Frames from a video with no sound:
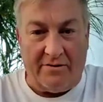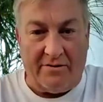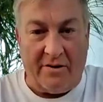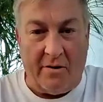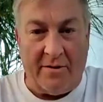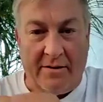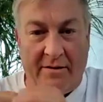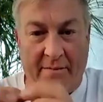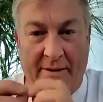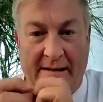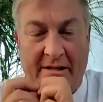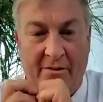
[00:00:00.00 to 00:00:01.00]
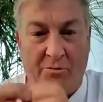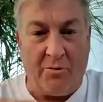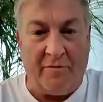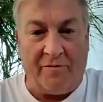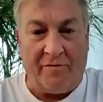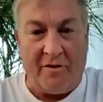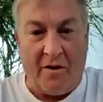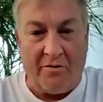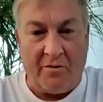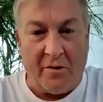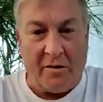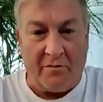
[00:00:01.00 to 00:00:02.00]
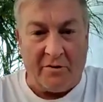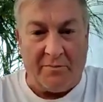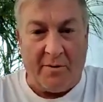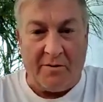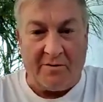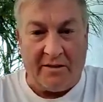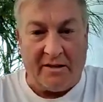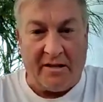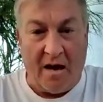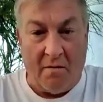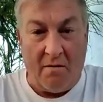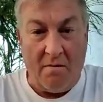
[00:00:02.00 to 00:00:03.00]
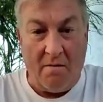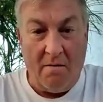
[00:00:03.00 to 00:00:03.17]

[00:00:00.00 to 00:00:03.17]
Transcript: so that the message would flow to where it was supposed to go.